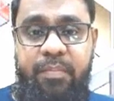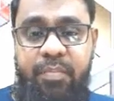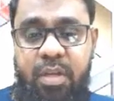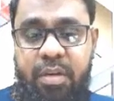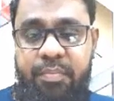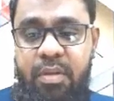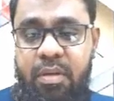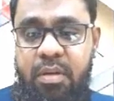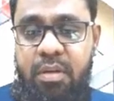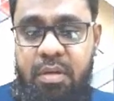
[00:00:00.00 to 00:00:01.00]
Okay.
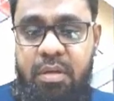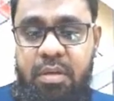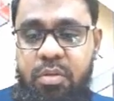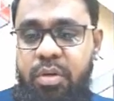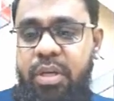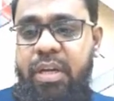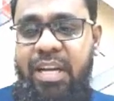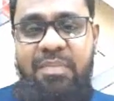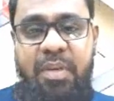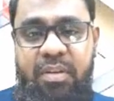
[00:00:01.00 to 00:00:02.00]
So here,
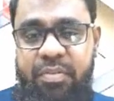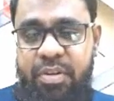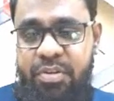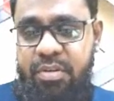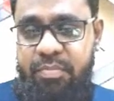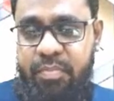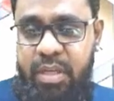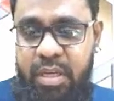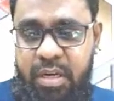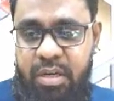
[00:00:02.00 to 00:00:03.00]
as per definition,
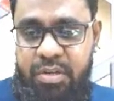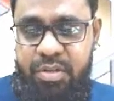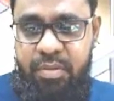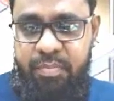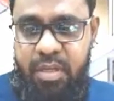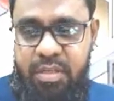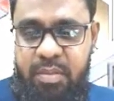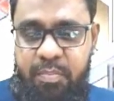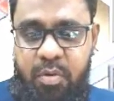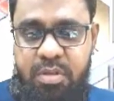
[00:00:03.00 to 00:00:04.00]
air conditioning is
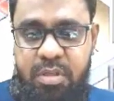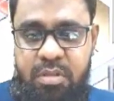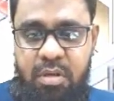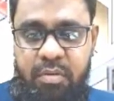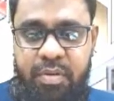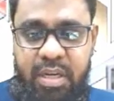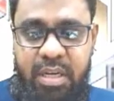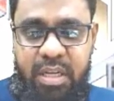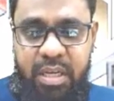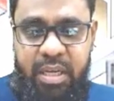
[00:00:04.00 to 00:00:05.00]
a process of
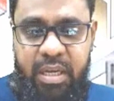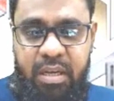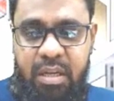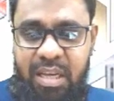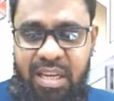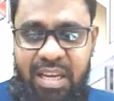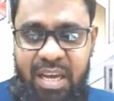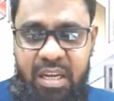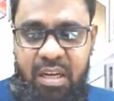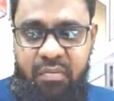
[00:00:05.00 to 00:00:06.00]
treating air in
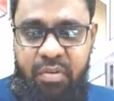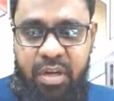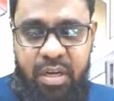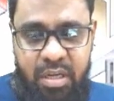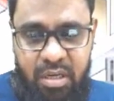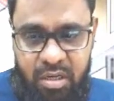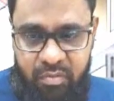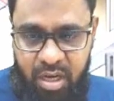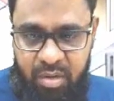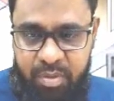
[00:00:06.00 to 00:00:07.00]
an internal
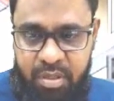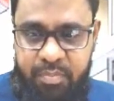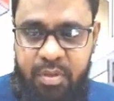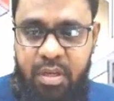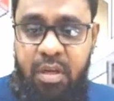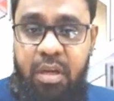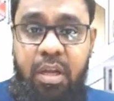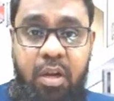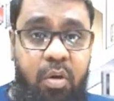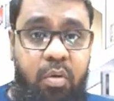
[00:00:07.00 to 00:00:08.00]
environment
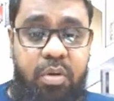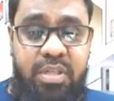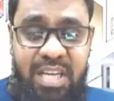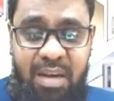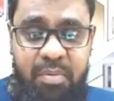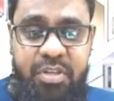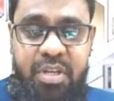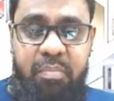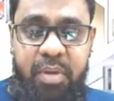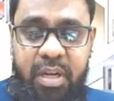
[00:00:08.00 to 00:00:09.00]
in order to establish
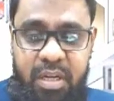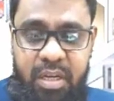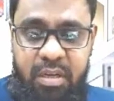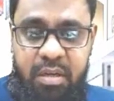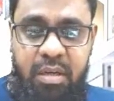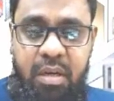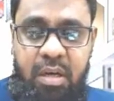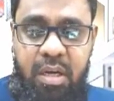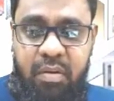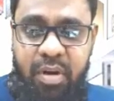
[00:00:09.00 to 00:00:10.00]
and maintain
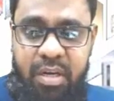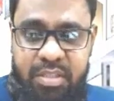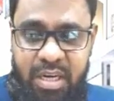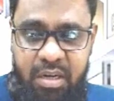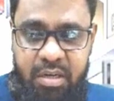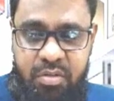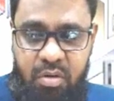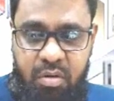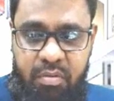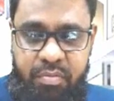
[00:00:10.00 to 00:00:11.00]
required standards
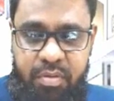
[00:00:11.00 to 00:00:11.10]
of